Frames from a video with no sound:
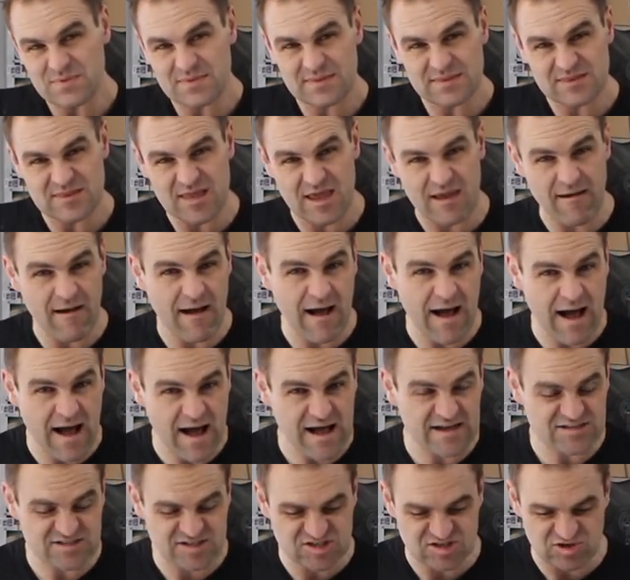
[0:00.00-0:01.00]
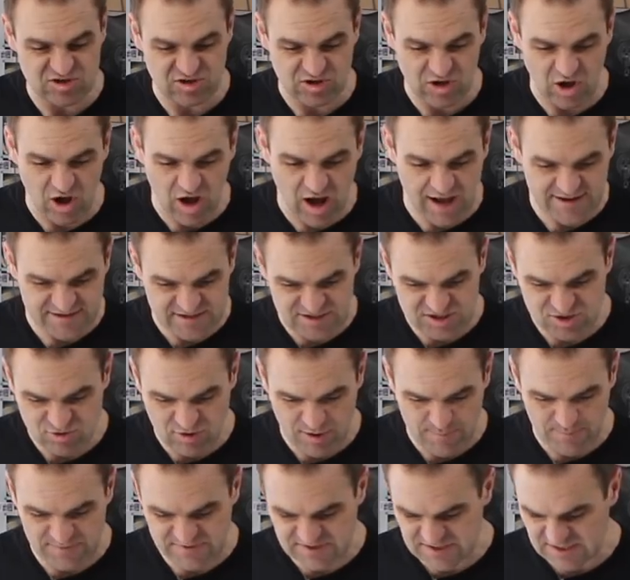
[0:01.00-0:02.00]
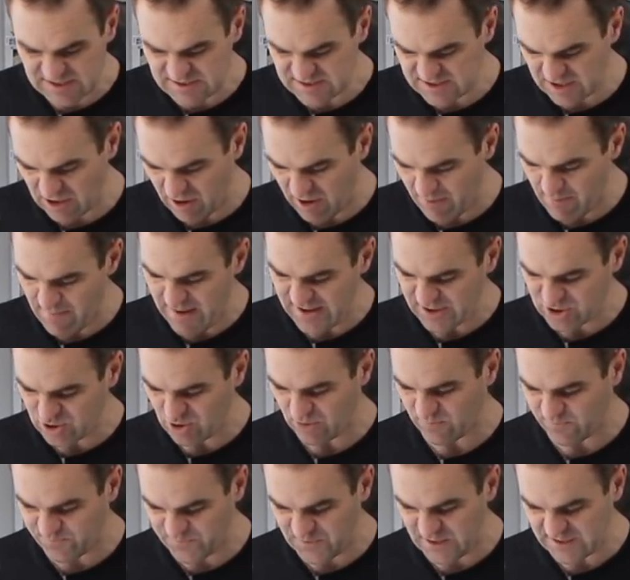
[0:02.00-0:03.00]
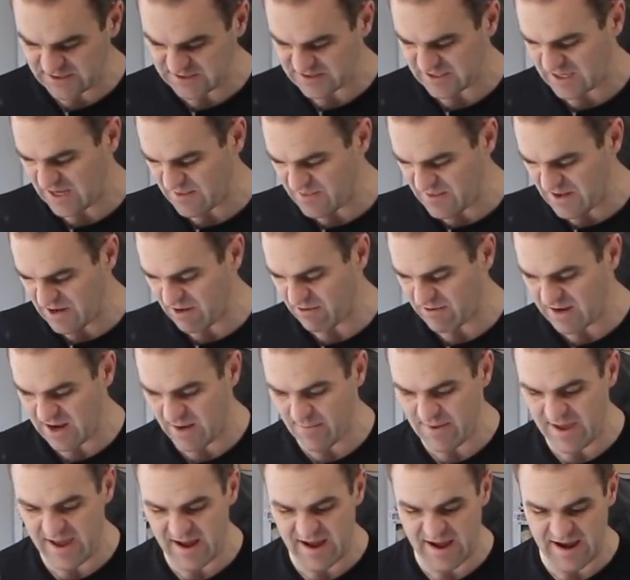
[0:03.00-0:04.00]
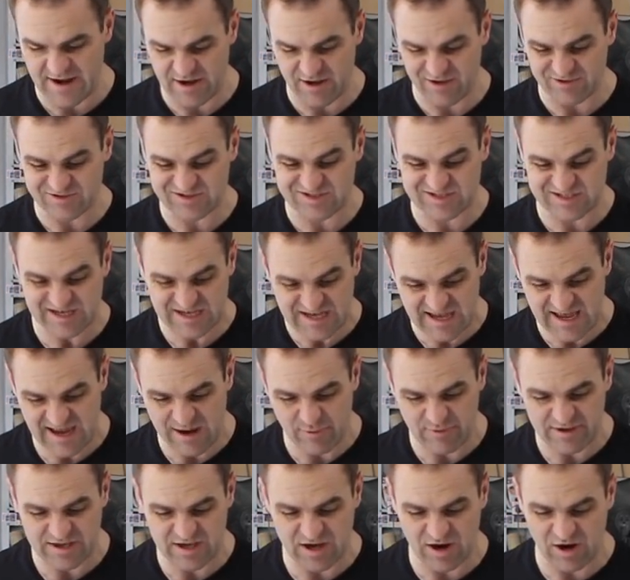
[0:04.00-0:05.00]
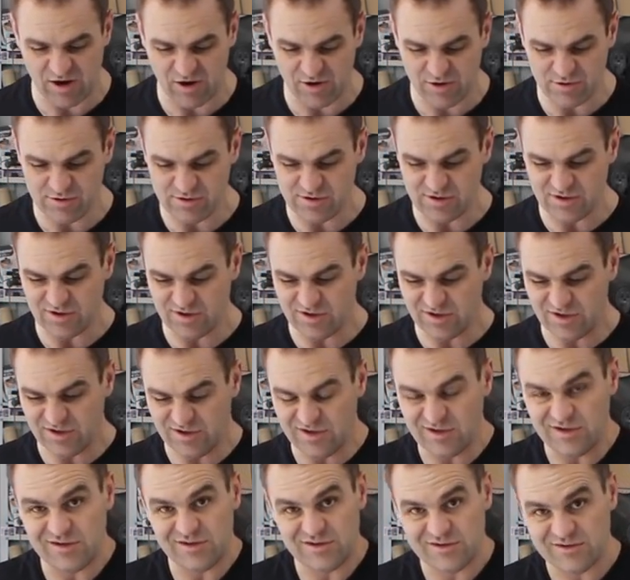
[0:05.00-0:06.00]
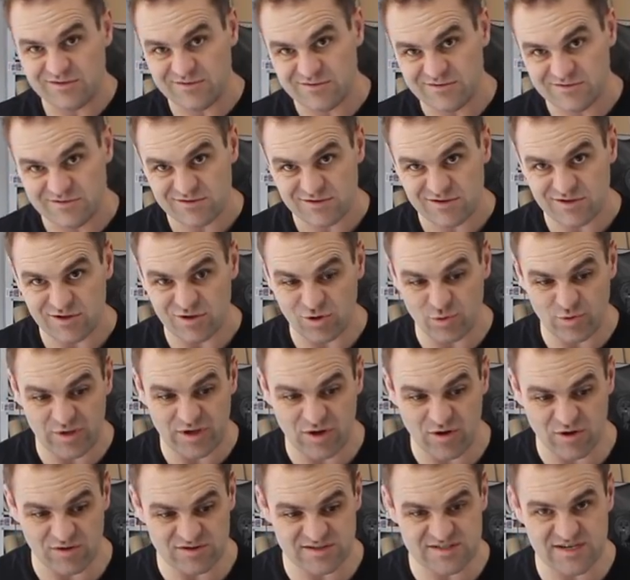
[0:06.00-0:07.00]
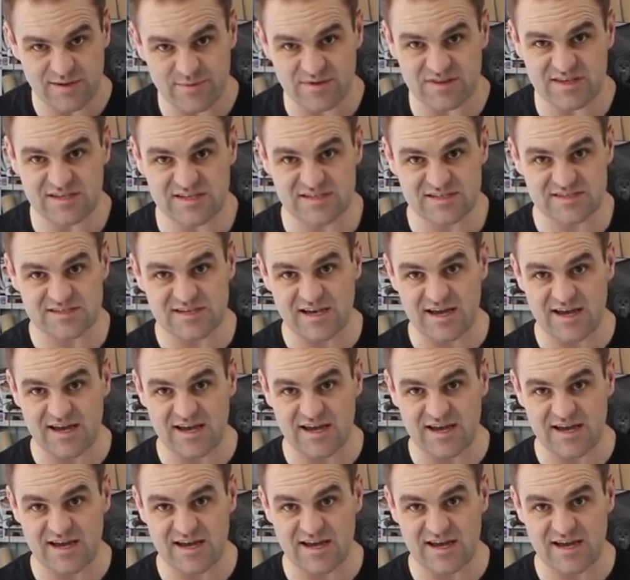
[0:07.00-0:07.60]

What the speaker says: there are slight discrepancies, so I'll make sure it fits, and then I'll come out and I'll see how we go gluing on some of this